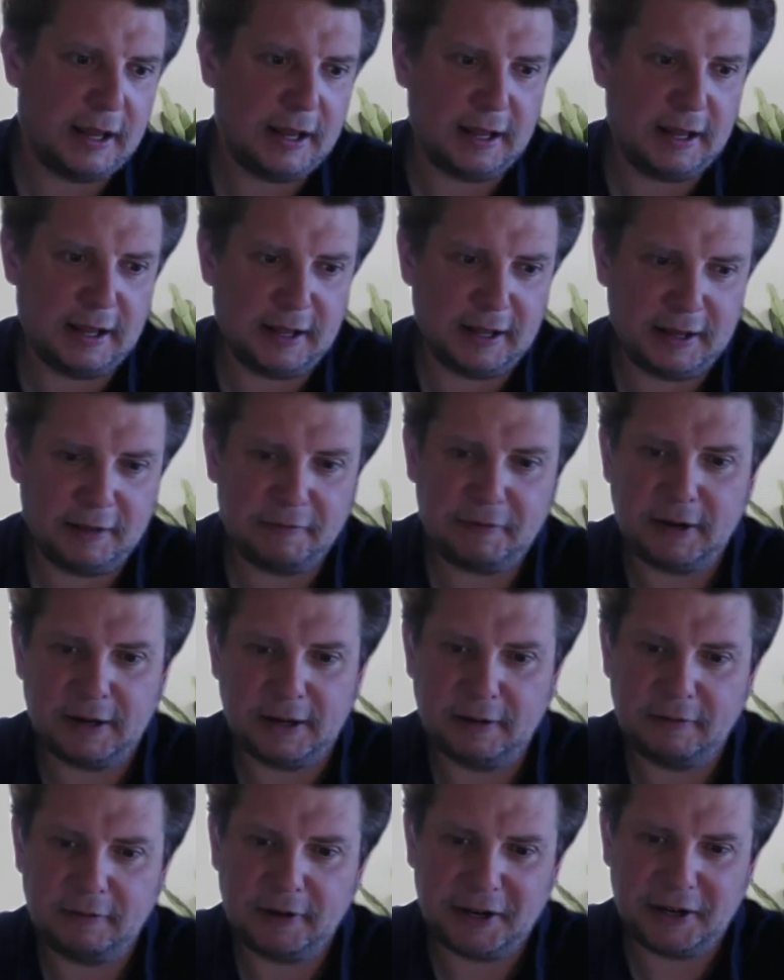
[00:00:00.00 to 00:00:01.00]

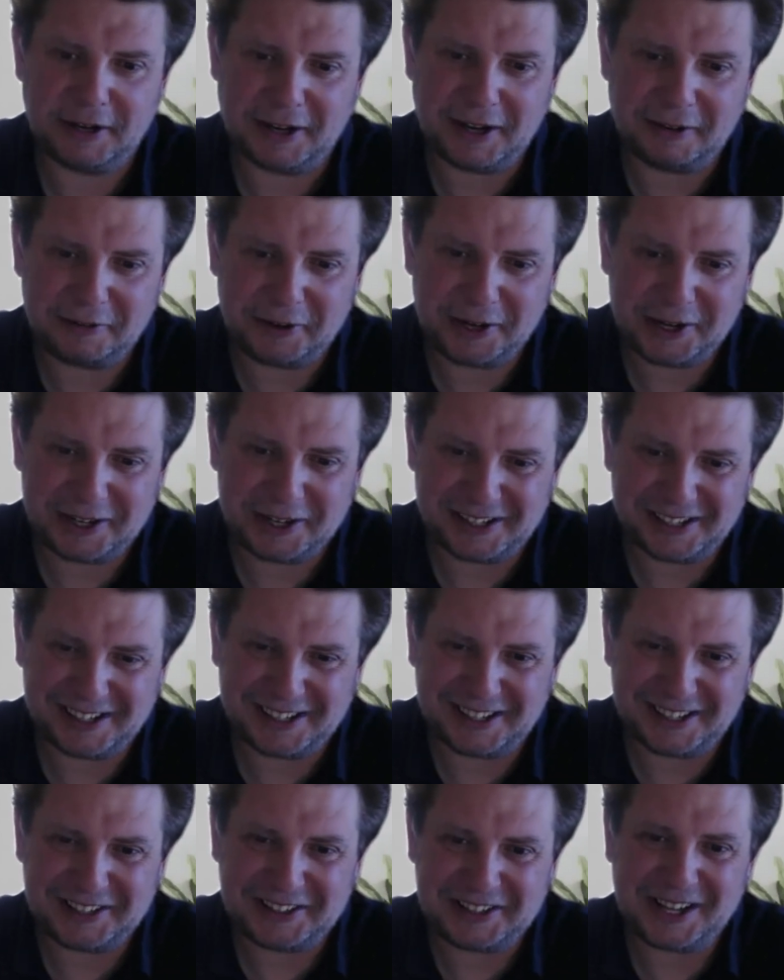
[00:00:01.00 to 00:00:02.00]
Every
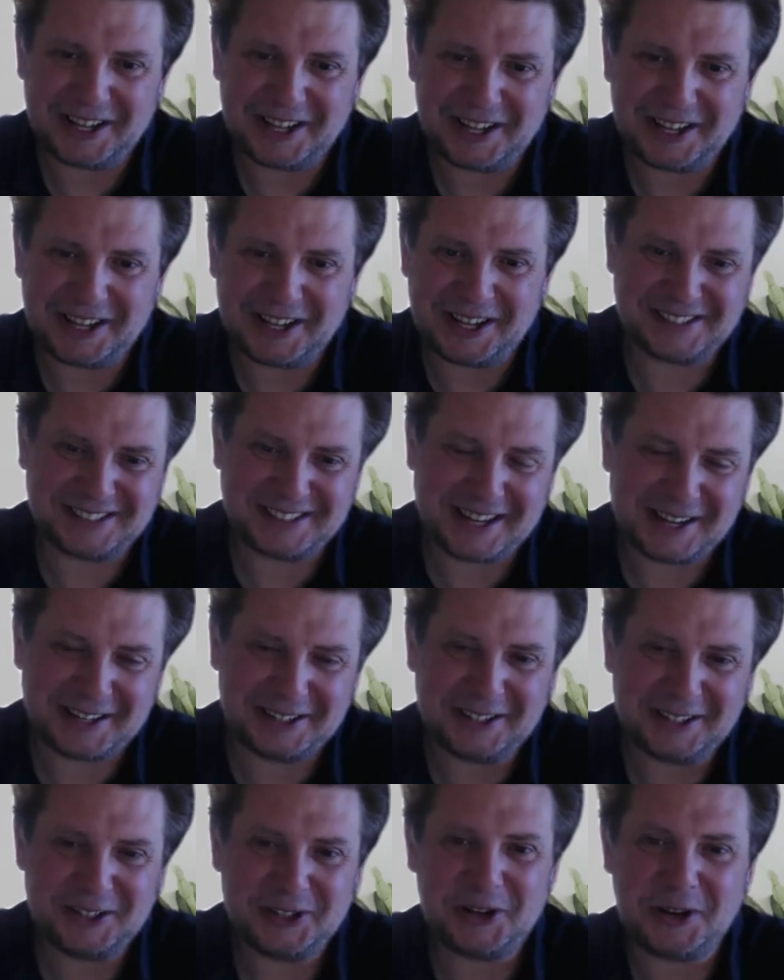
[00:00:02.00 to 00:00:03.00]
retailer is
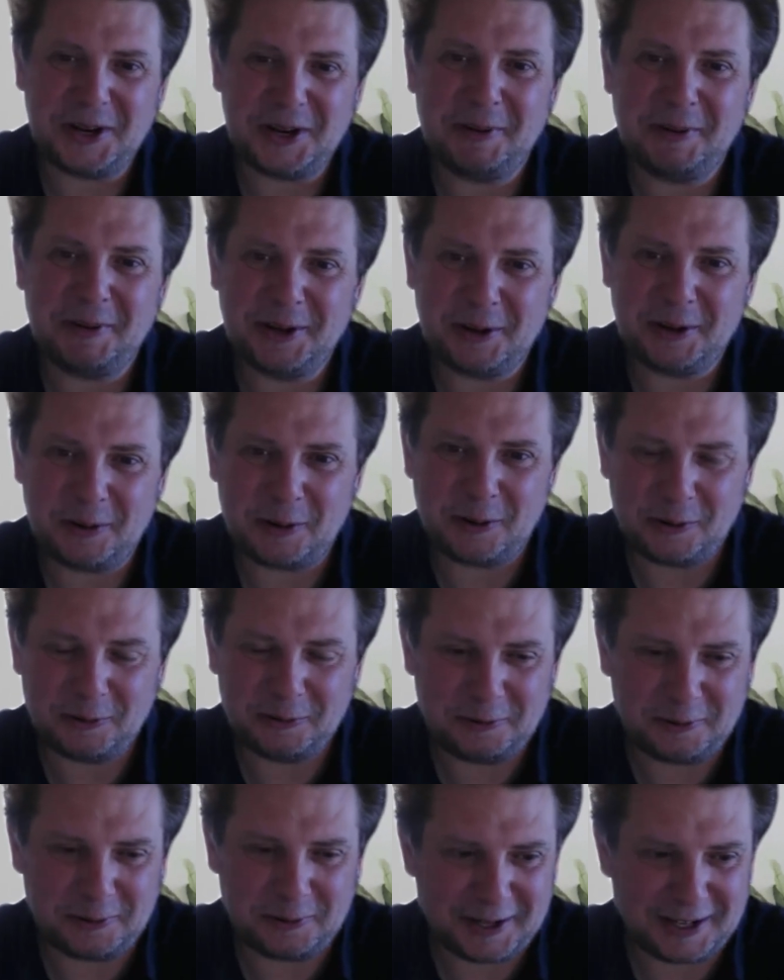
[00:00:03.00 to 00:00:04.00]
currently dreaming
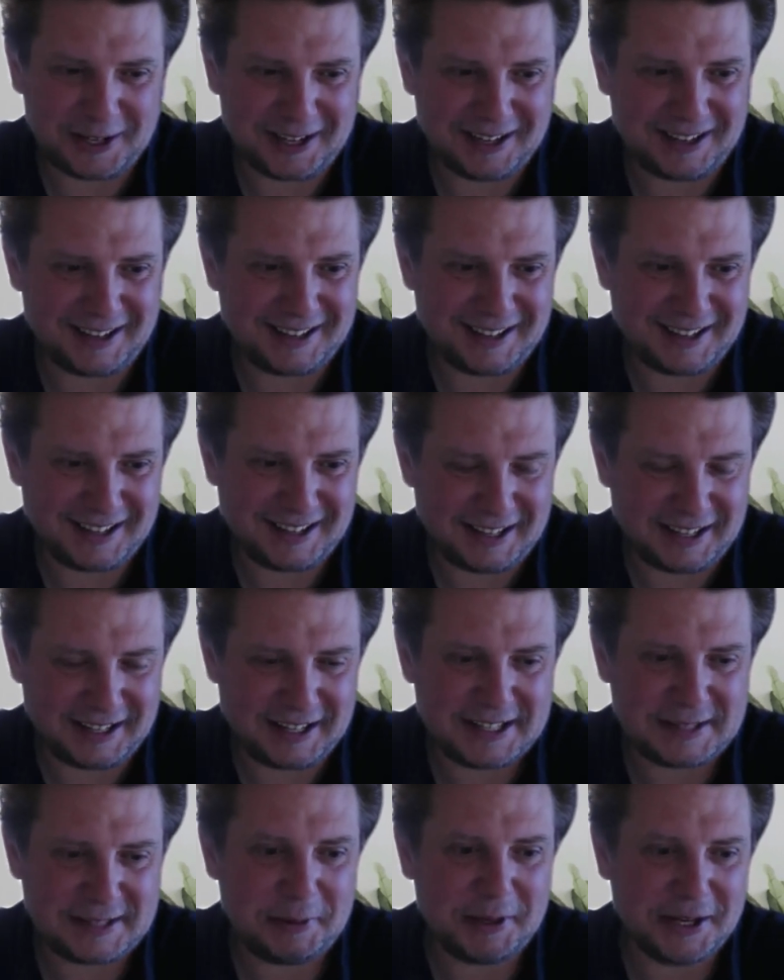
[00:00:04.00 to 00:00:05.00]
of the
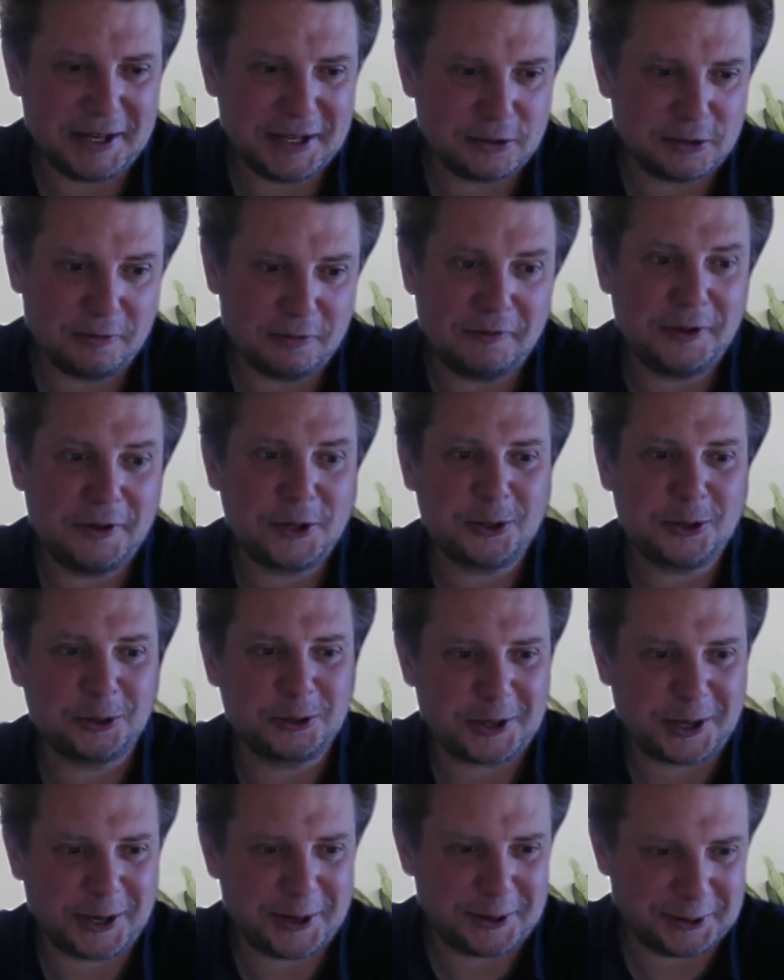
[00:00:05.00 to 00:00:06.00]
experience of a
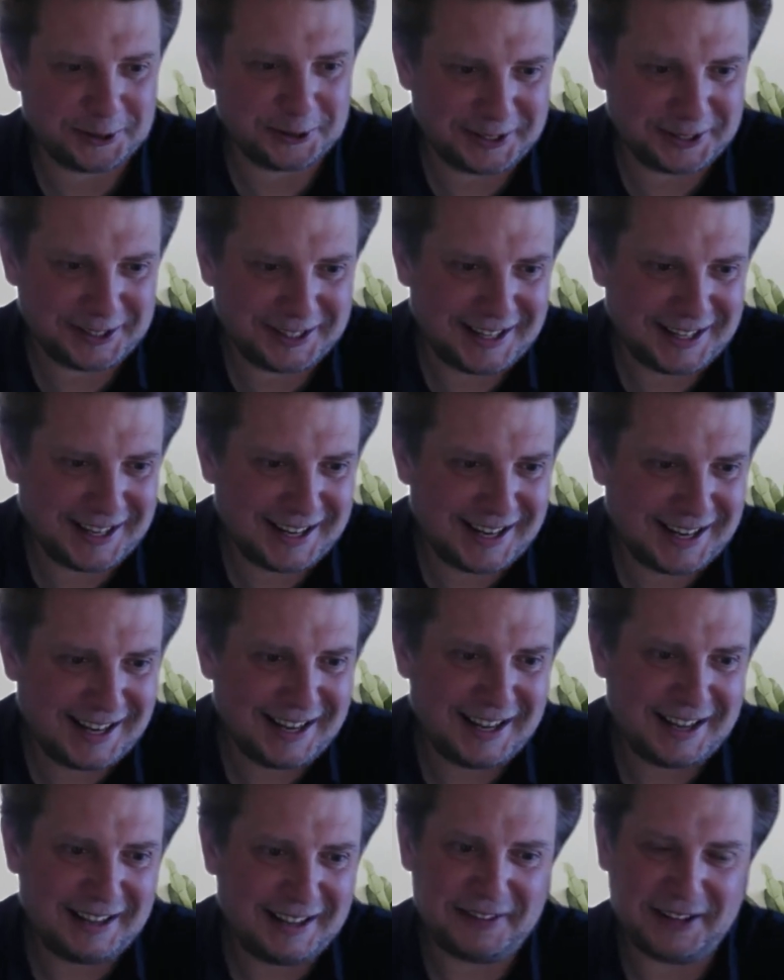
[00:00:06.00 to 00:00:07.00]
virtual try-on.
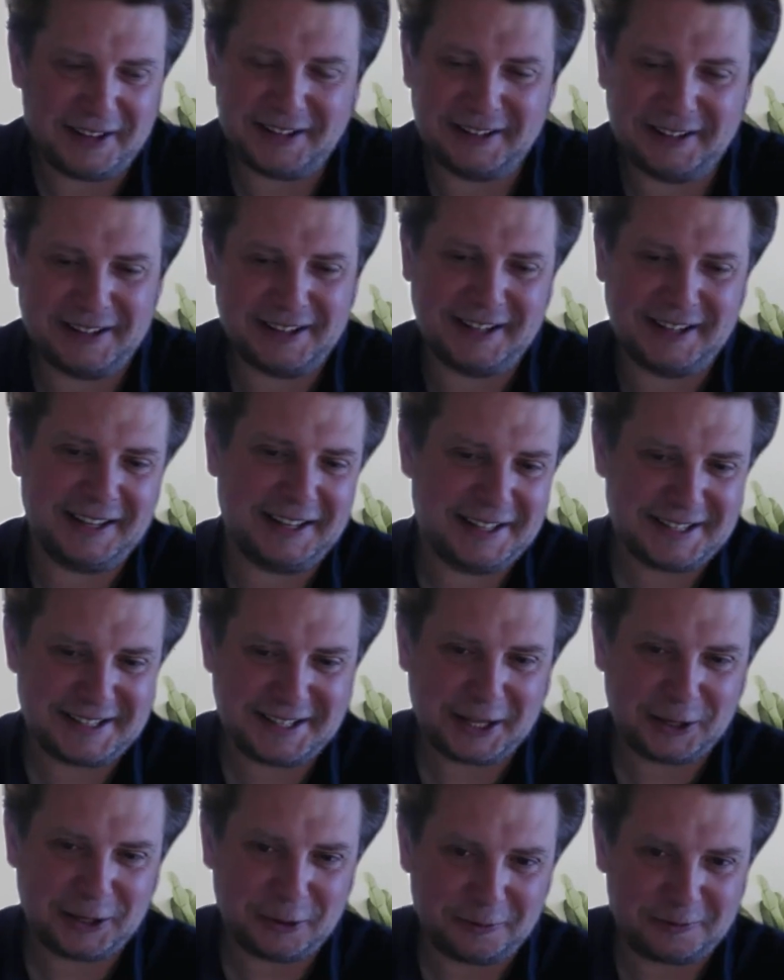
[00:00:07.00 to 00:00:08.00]
Then
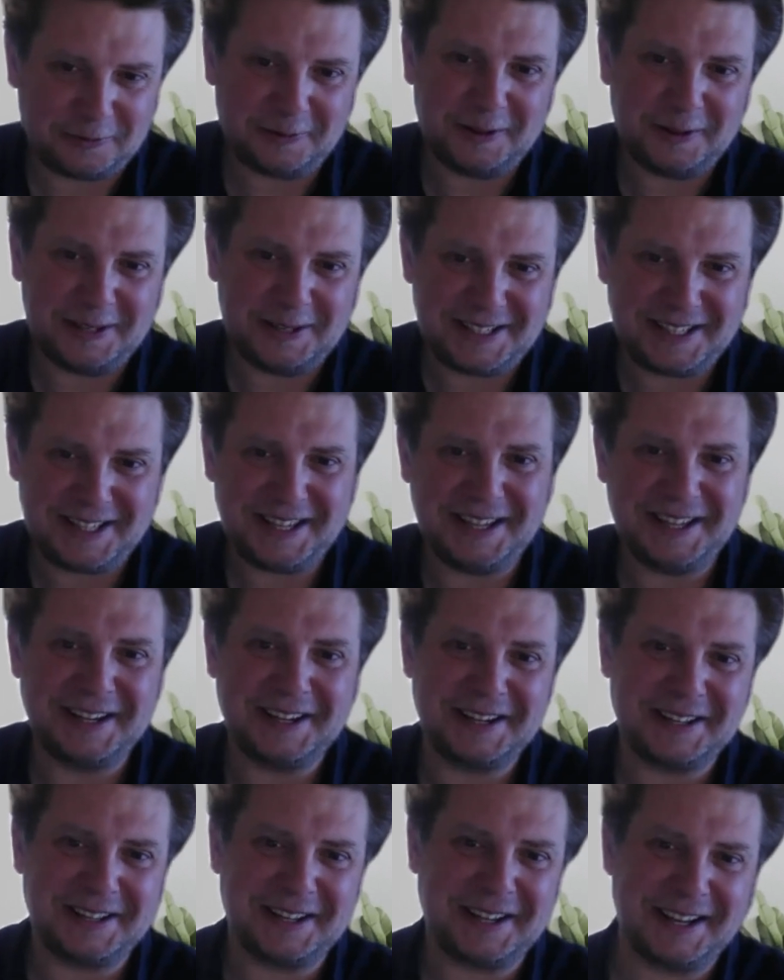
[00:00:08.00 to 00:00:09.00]
instead of
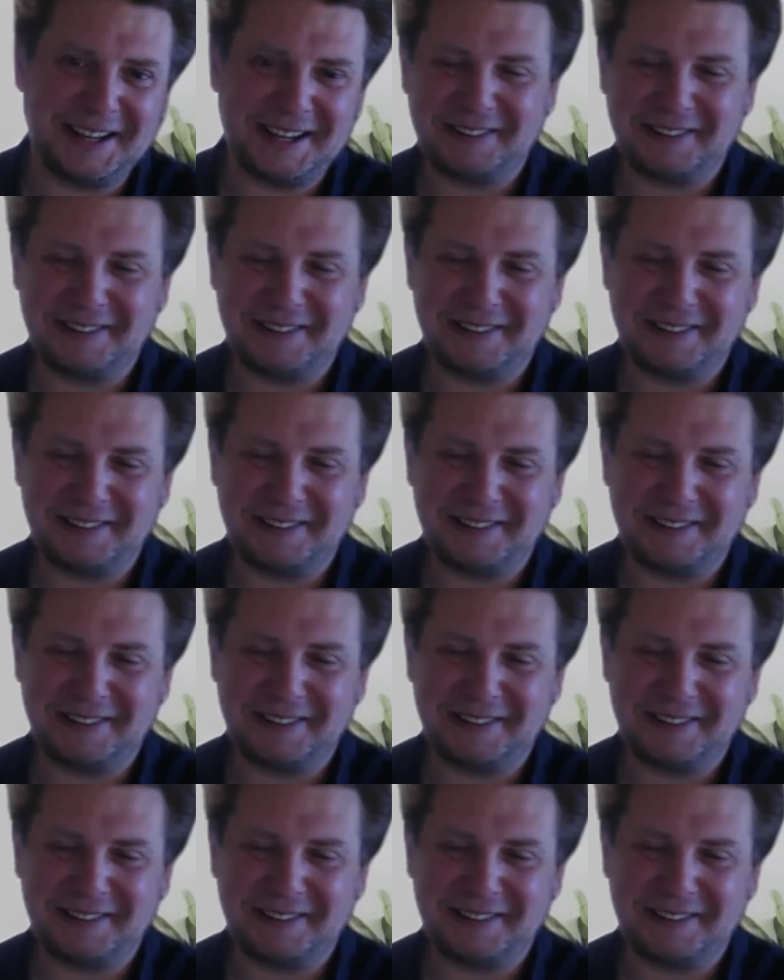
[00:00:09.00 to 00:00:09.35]
seeing like